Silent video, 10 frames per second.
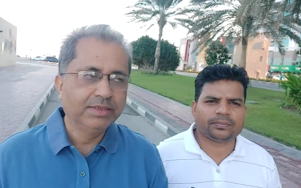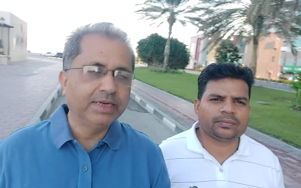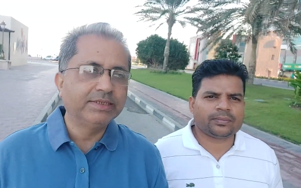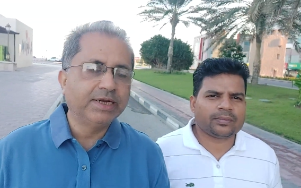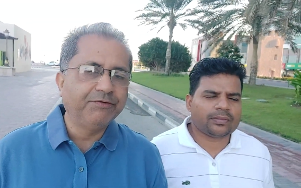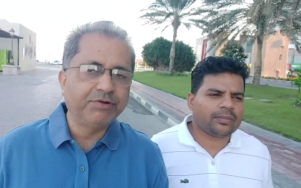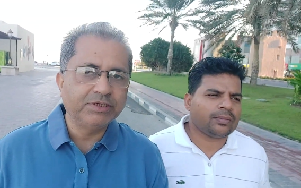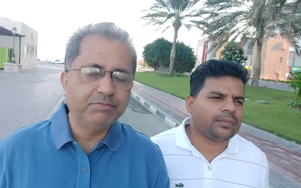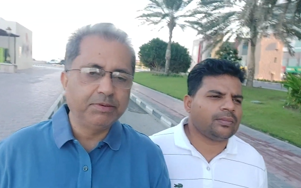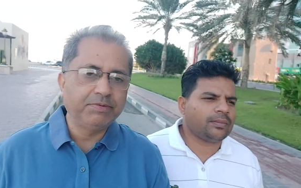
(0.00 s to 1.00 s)
Speaker 1: there is a
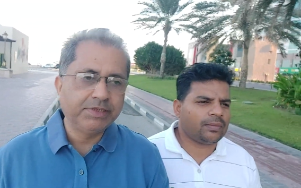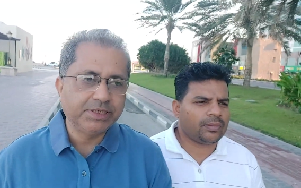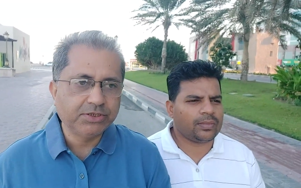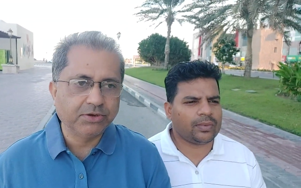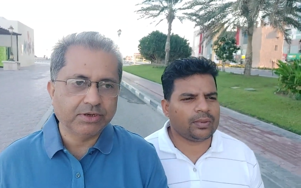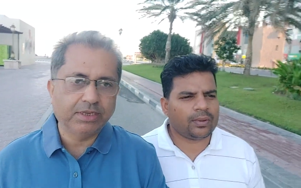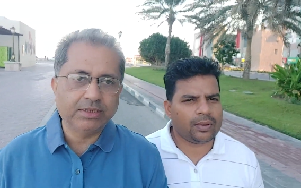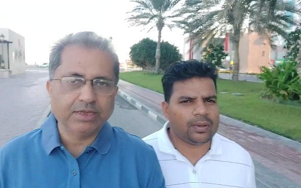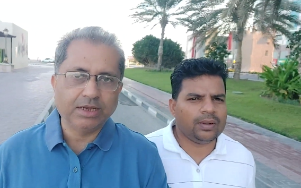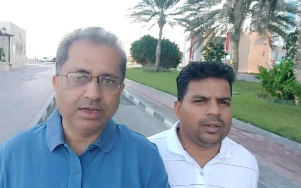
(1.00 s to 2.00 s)
difference between stroke
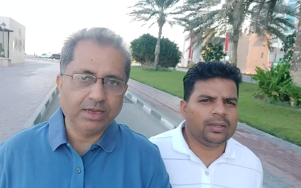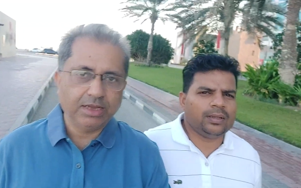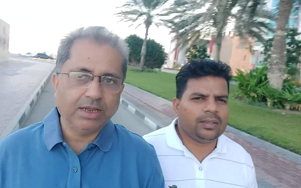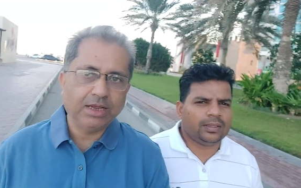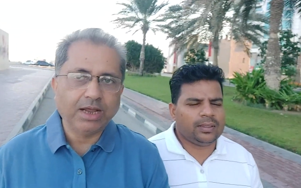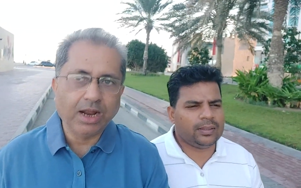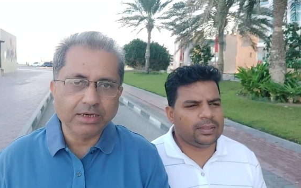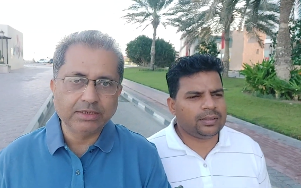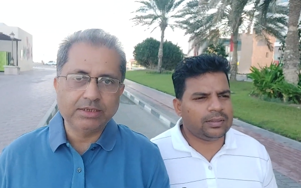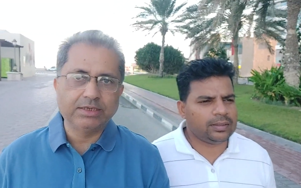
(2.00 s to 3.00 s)
and the
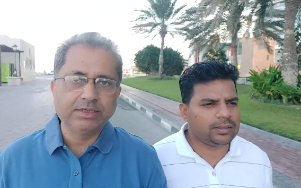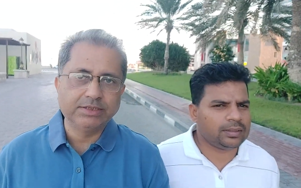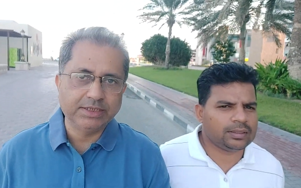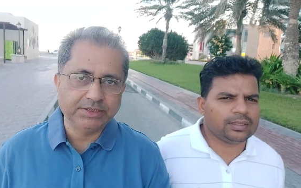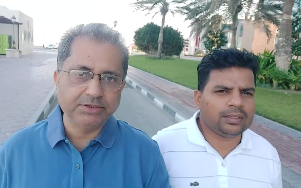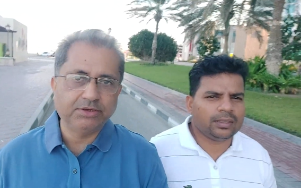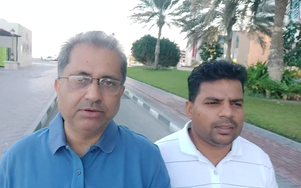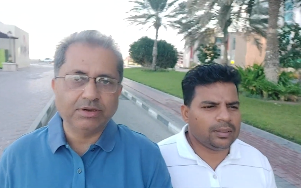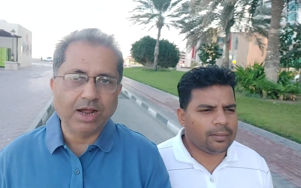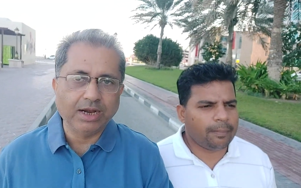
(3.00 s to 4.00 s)
heart disease. You
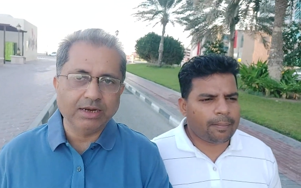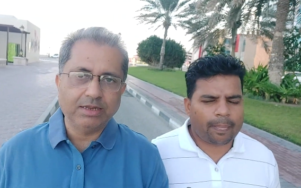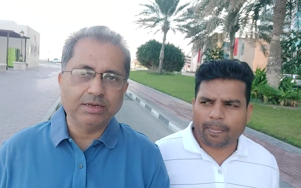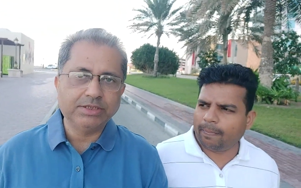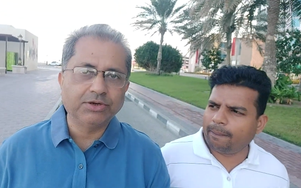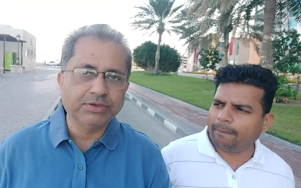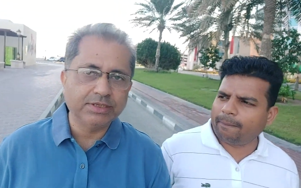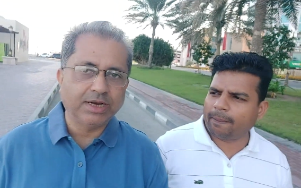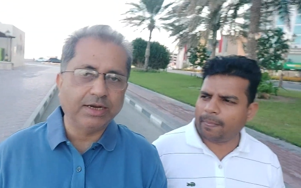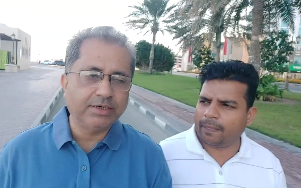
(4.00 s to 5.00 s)
know, heart uh, mm-hmm. stroke
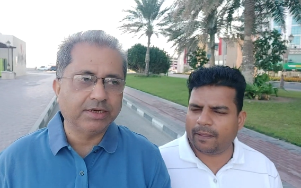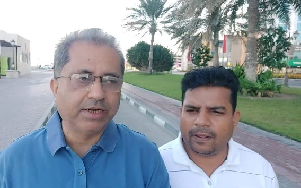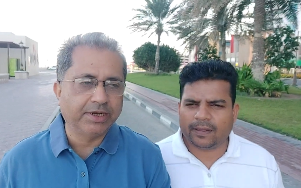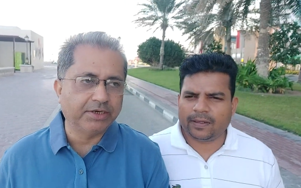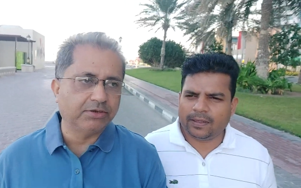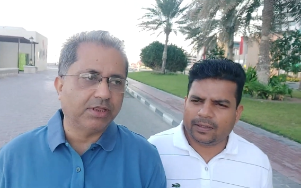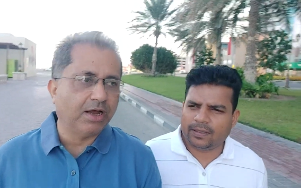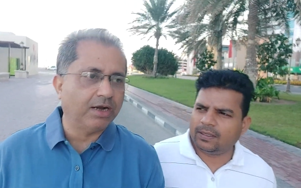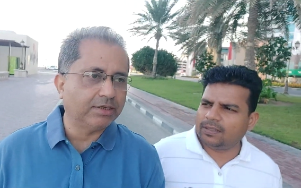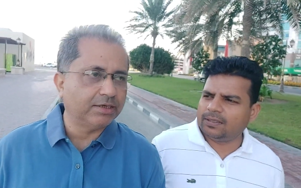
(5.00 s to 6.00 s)
mm -hmm. is not related to
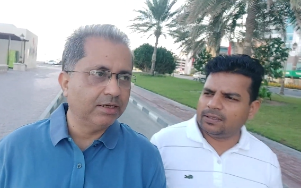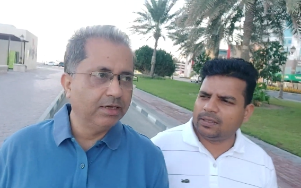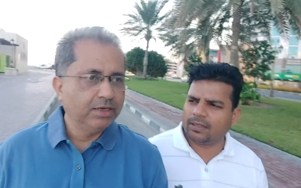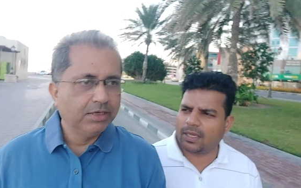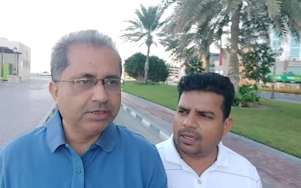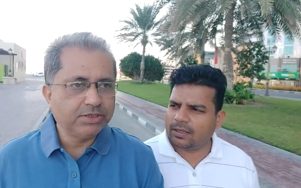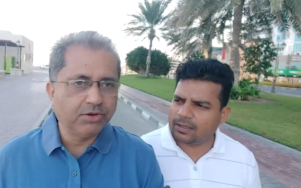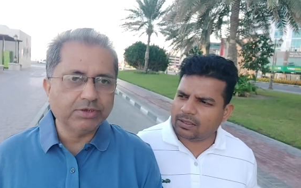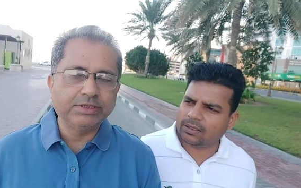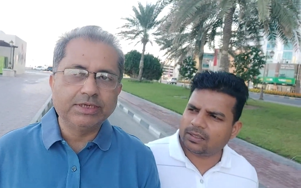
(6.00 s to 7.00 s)
the heart. Okay.
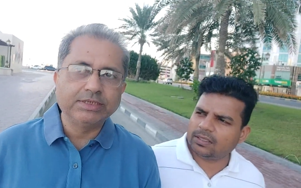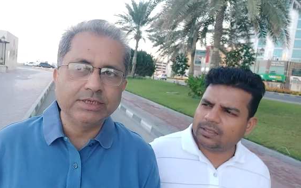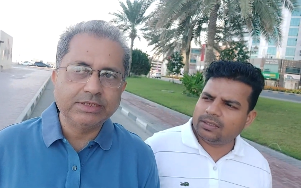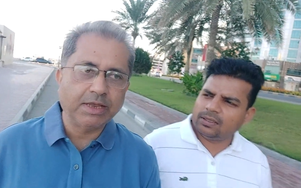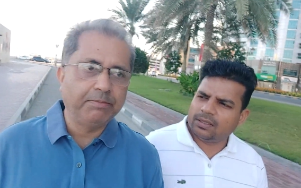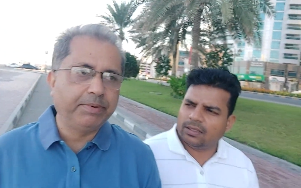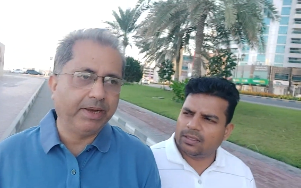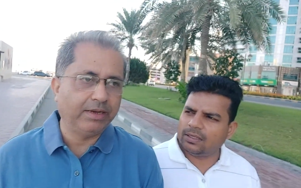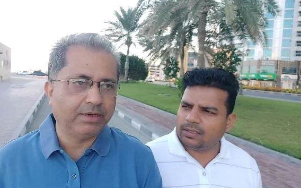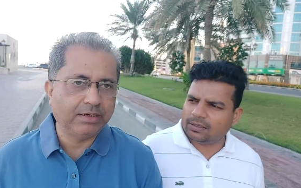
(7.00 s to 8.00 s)
Stroke is a disease of
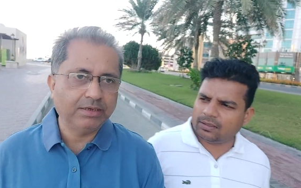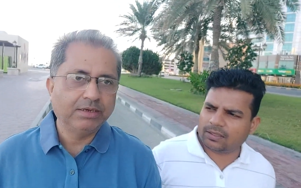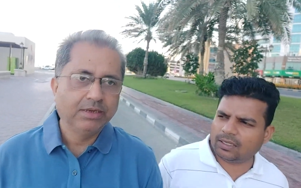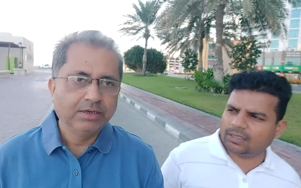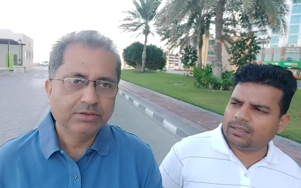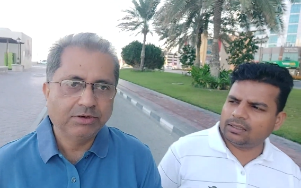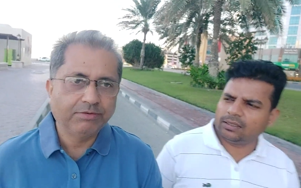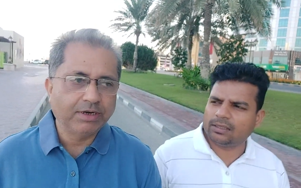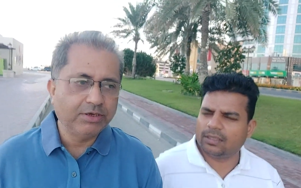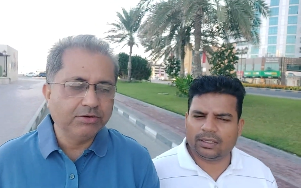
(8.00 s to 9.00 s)
brain. Okay. So
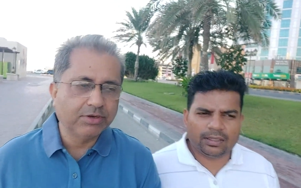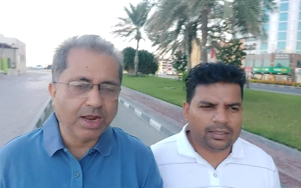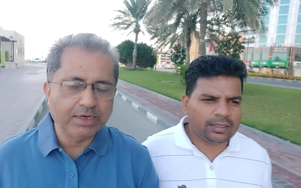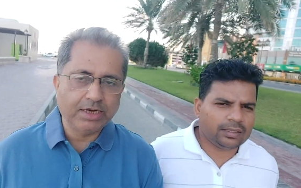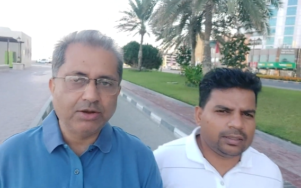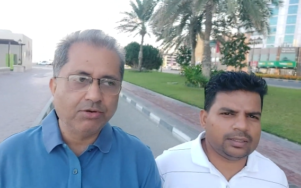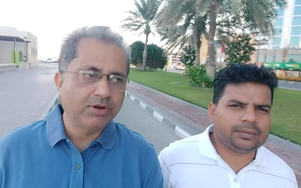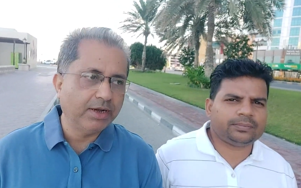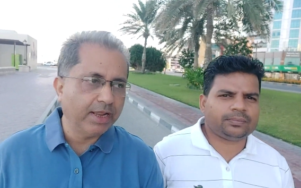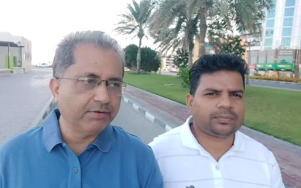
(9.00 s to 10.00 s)
what do you call in a
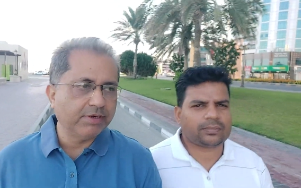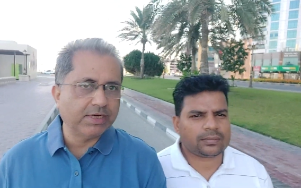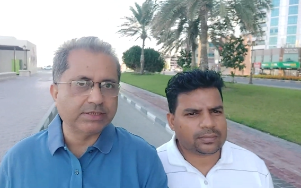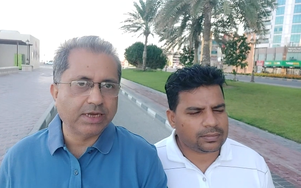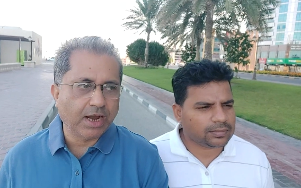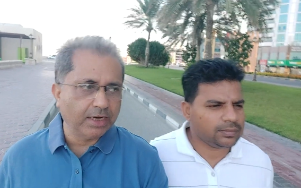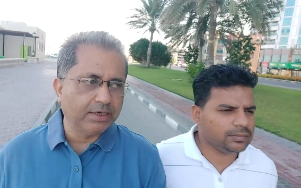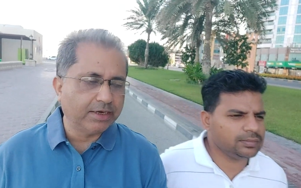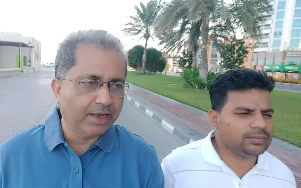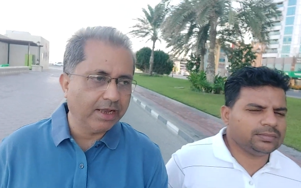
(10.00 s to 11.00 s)
local language as a
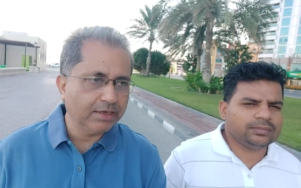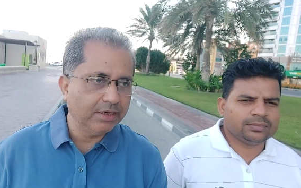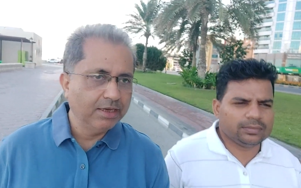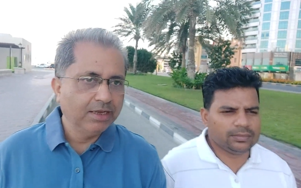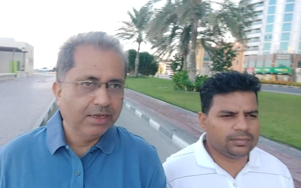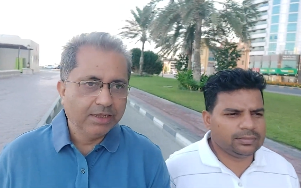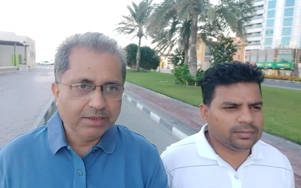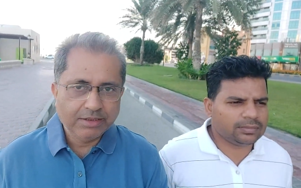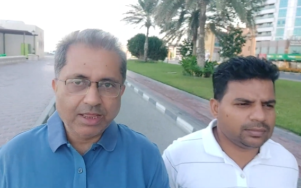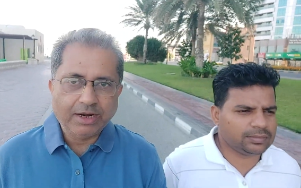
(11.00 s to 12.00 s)
heart attack? Mm
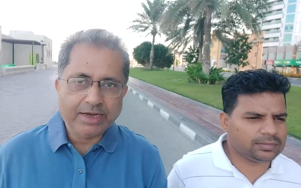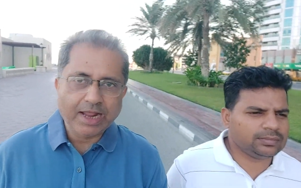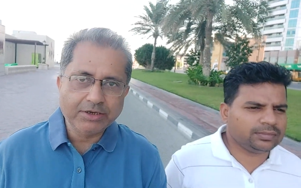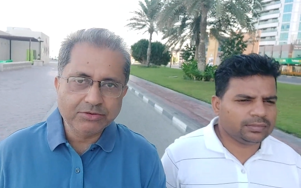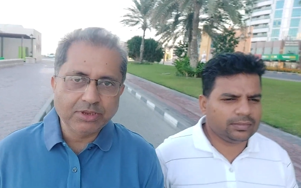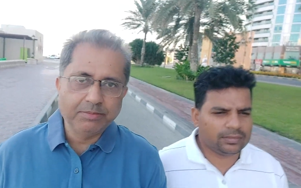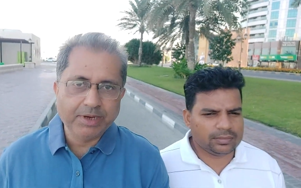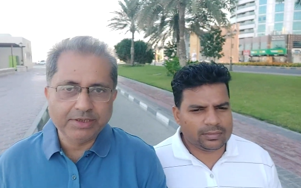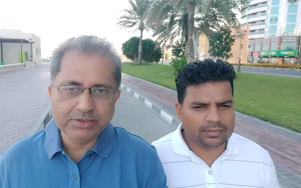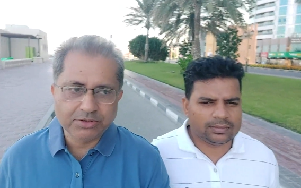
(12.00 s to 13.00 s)
-hmm. The attack to the
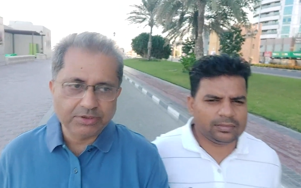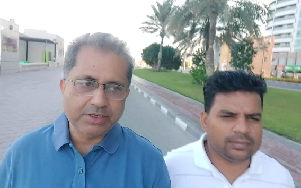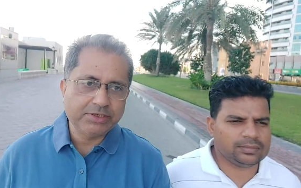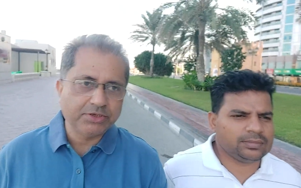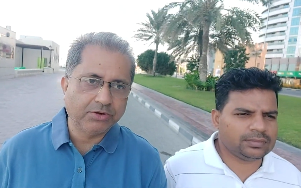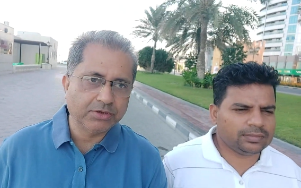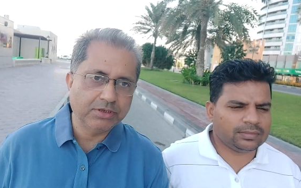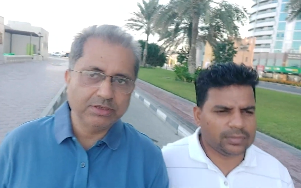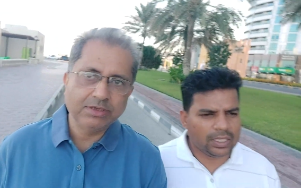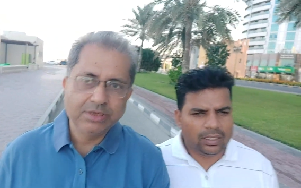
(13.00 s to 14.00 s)
brain is known as stroke.
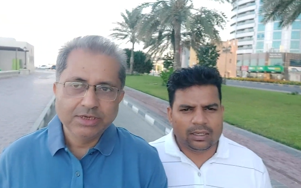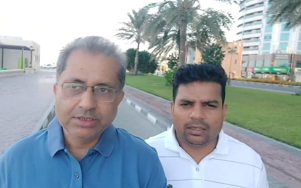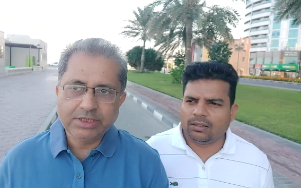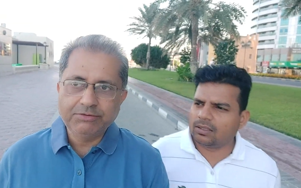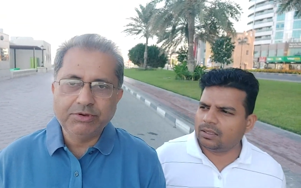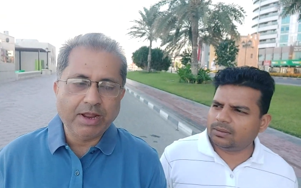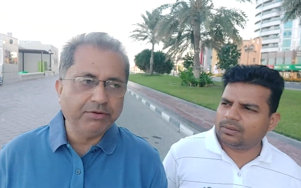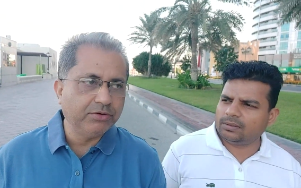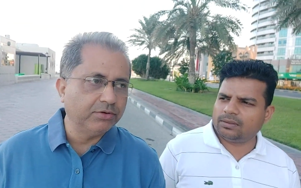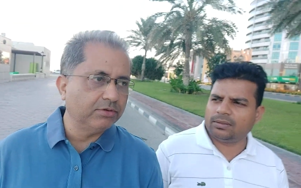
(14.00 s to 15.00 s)
See, okay. we
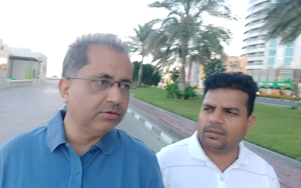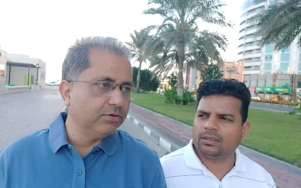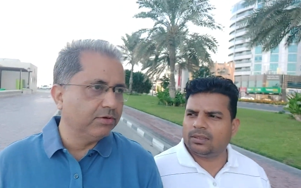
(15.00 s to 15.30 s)
have two uh,